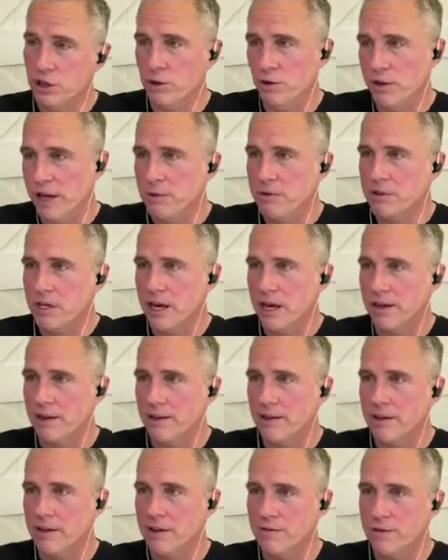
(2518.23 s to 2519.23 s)
you. That was kind
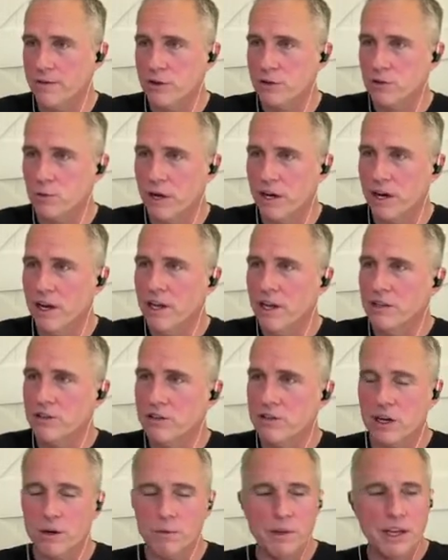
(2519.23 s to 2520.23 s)
of the, the first one right.
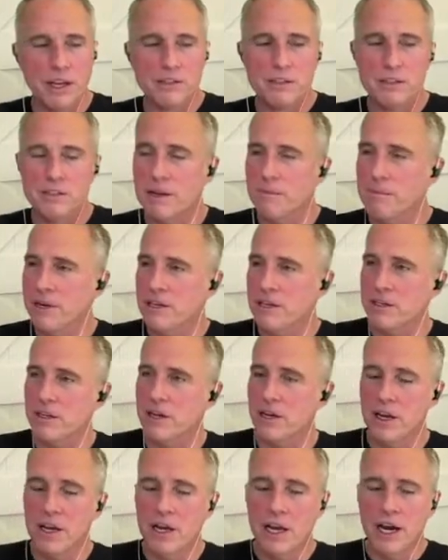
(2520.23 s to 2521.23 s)
to start with that since I mentioned
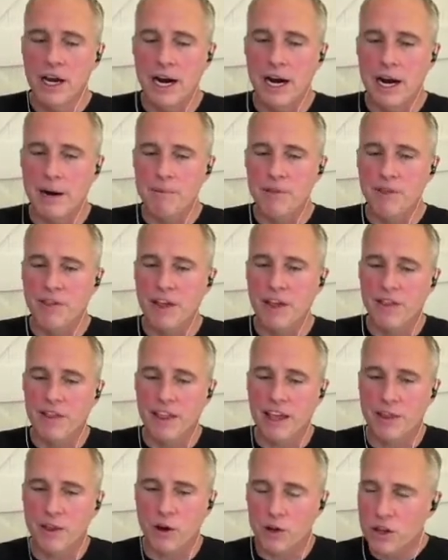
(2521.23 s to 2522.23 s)
it. Um, the,
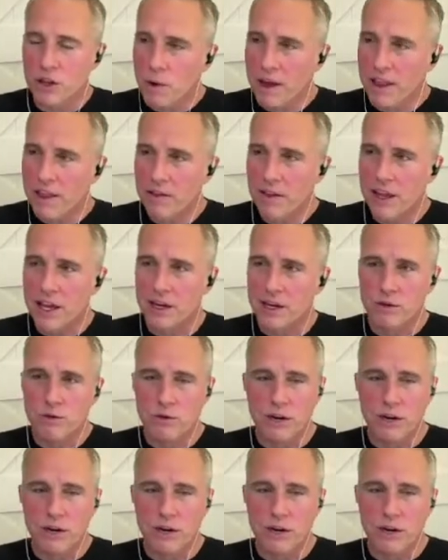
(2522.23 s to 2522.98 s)
the, the only way that they can